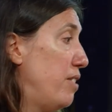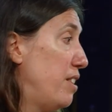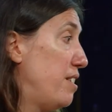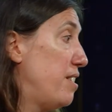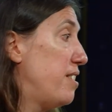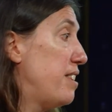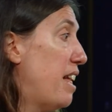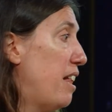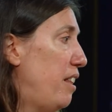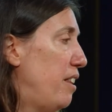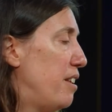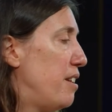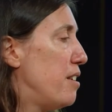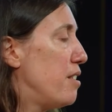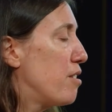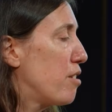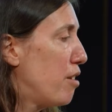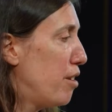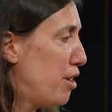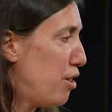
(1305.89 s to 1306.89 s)
cell that
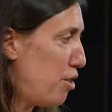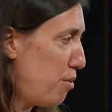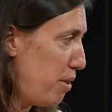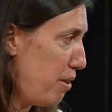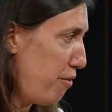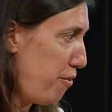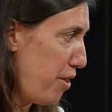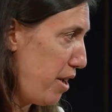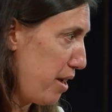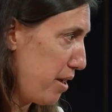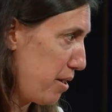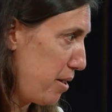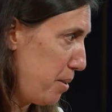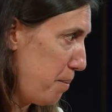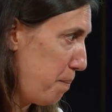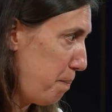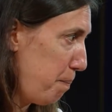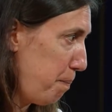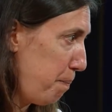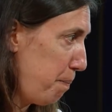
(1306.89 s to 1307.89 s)
it's going to infect.
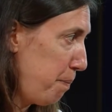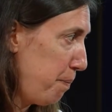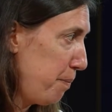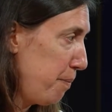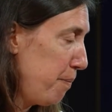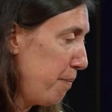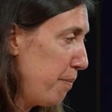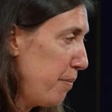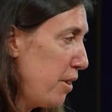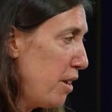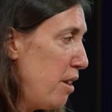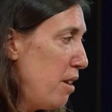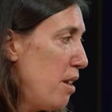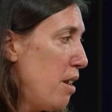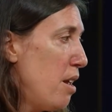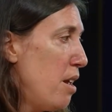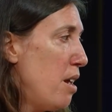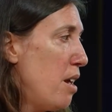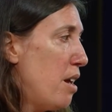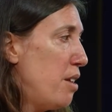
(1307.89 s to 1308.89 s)

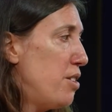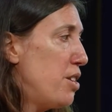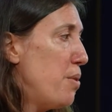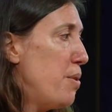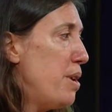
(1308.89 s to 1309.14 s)
And so